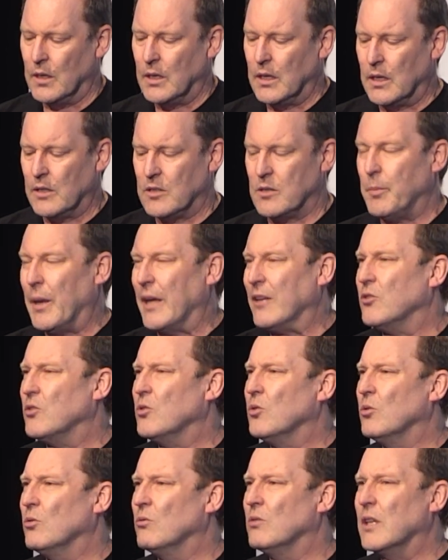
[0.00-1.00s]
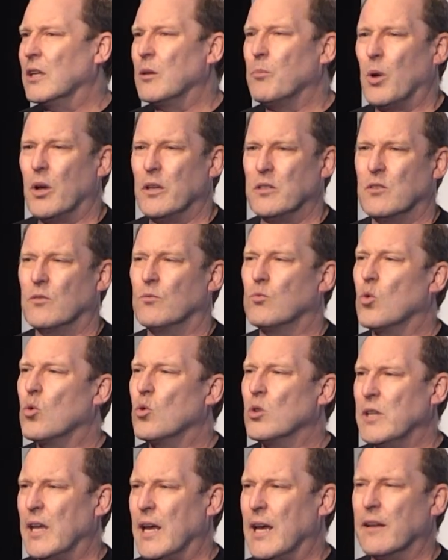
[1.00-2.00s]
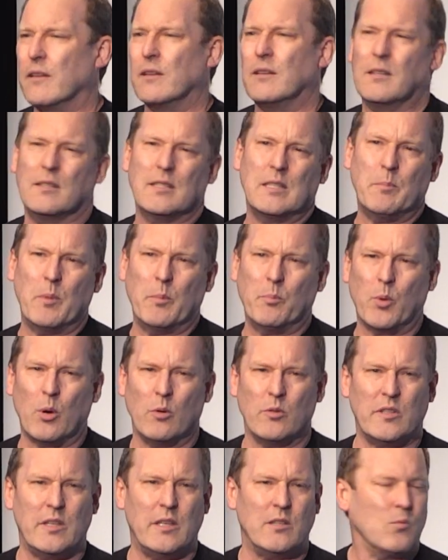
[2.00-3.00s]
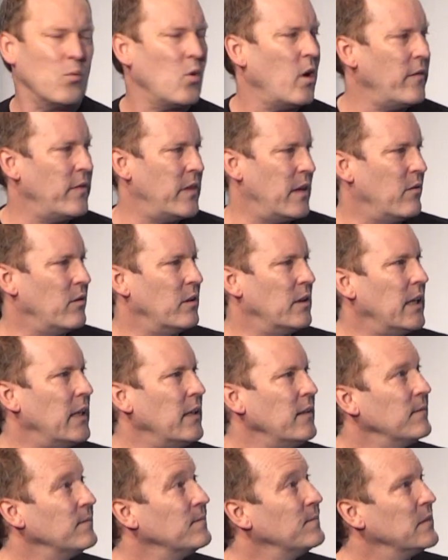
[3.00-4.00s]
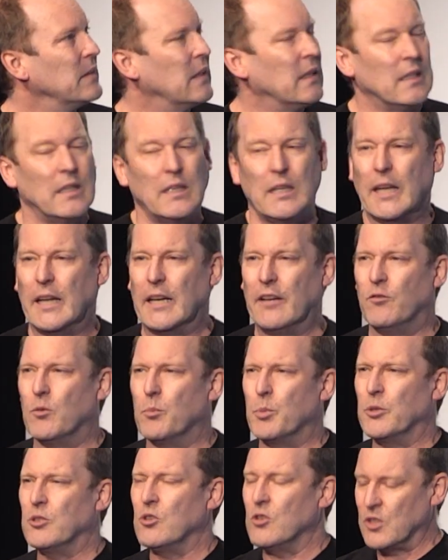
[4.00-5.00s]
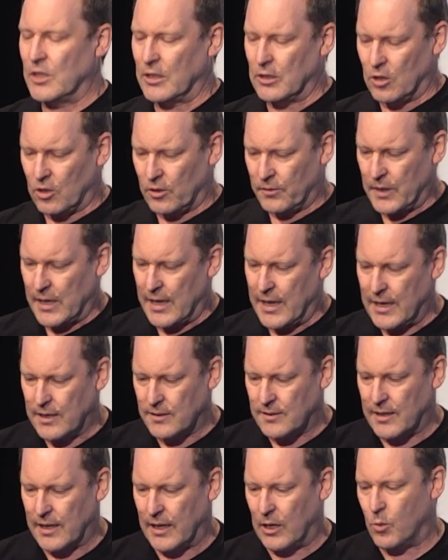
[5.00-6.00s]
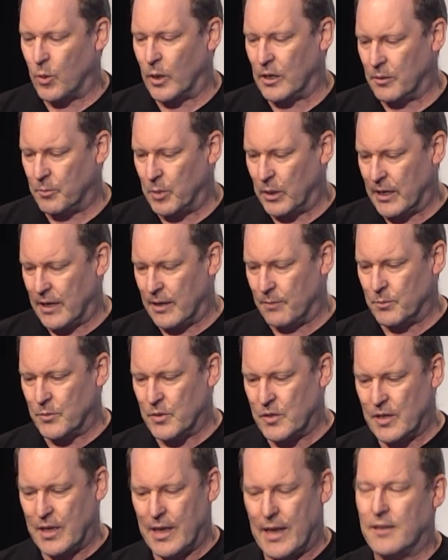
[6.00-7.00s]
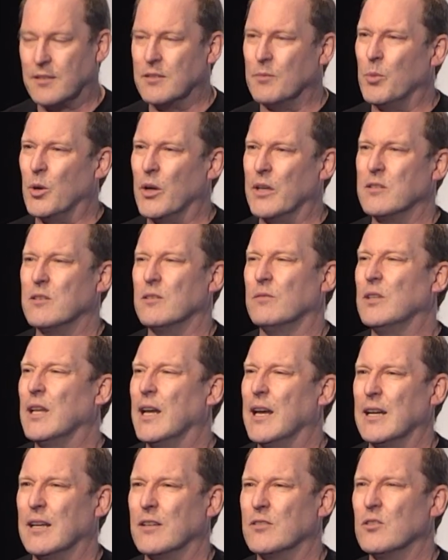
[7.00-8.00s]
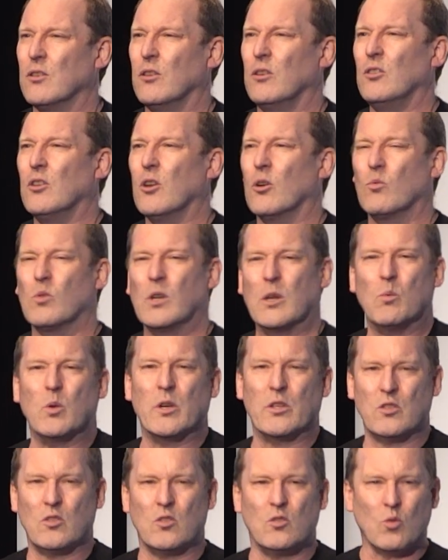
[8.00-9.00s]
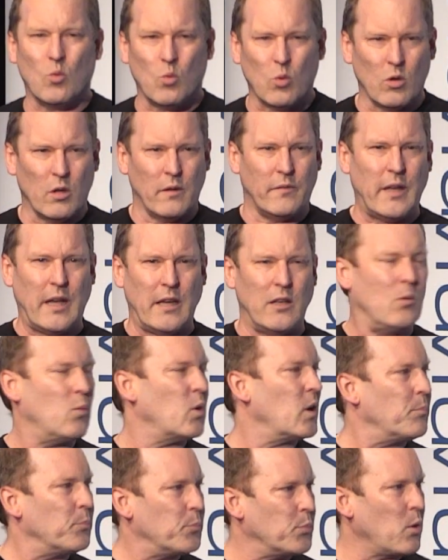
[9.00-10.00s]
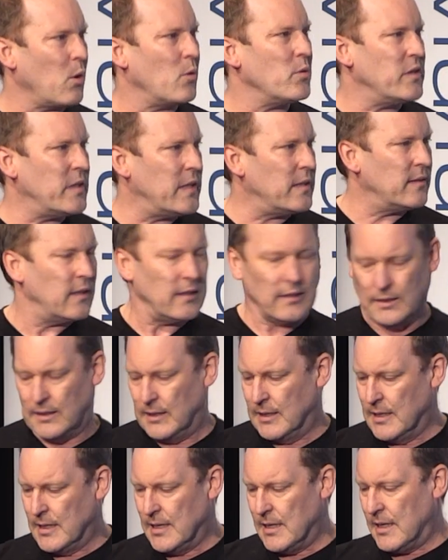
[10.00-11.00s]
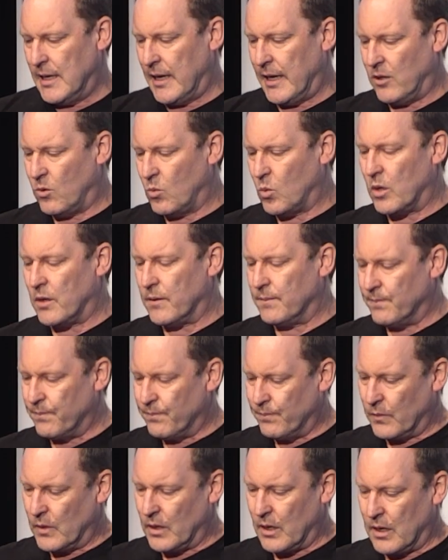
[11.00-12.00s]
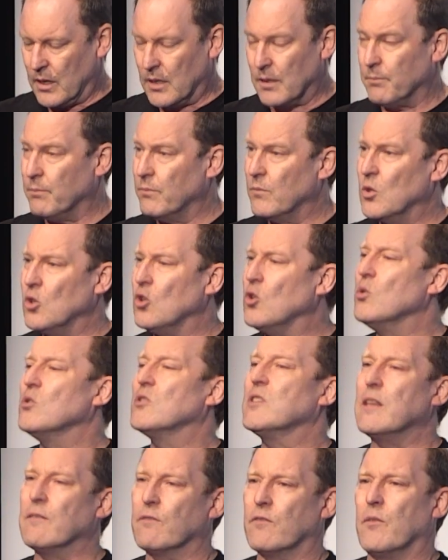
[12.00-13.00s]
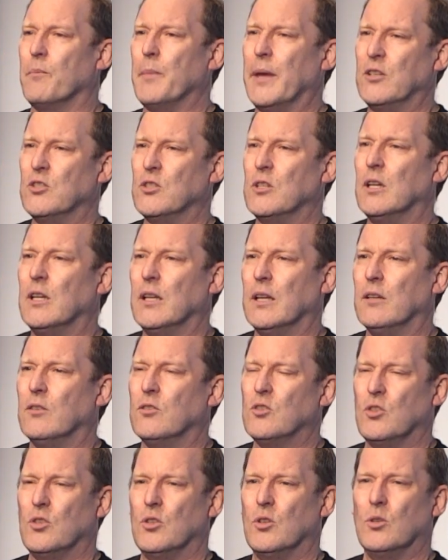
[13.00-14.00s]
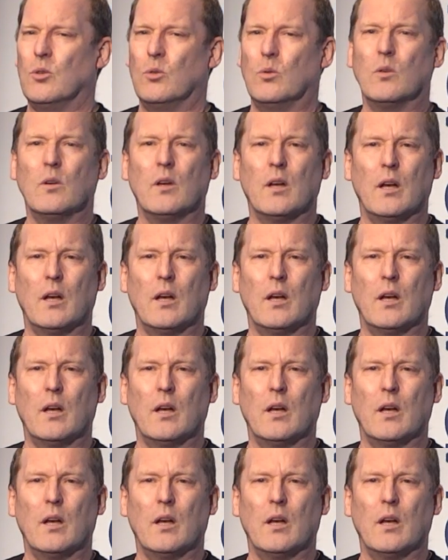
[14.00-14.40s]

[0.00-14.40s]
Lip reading: It's about 2 gigabytes of raw data that needs to be processed right there and then. And if you're producing a lot of cars, that quickly becomes exabytes of data. So you don't really want to store all of that. You want to process it, and you want to use the information in it to